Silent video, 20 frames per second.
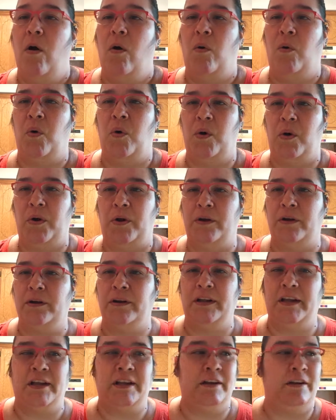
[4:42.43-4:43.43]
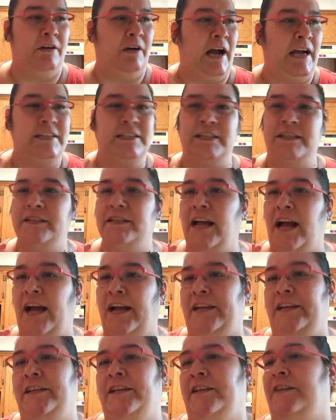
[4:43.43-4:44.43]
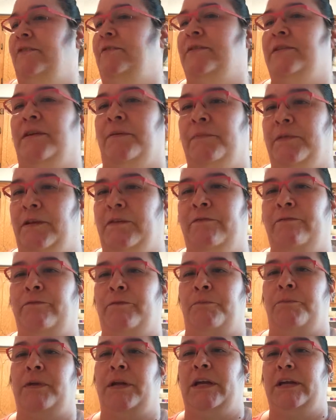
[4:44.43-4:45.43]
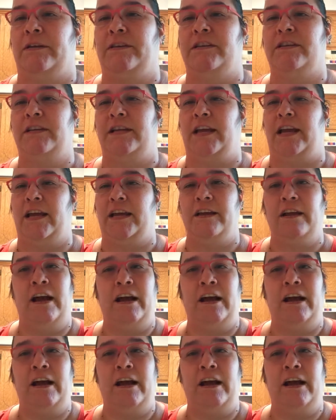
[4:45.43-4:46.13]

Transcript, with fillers: or, you know, I just, I need to do something for me today.